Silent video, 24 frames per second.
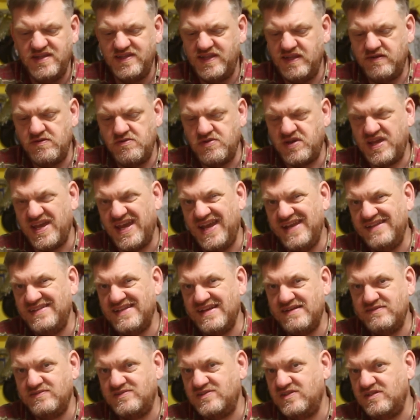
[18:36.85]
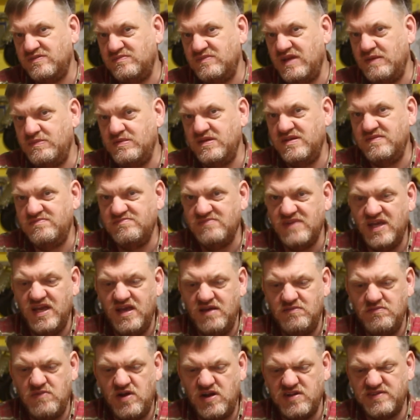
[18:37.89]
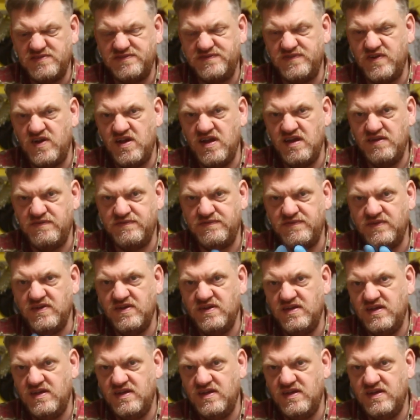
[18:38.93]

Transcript: They're okay down to maybe -5,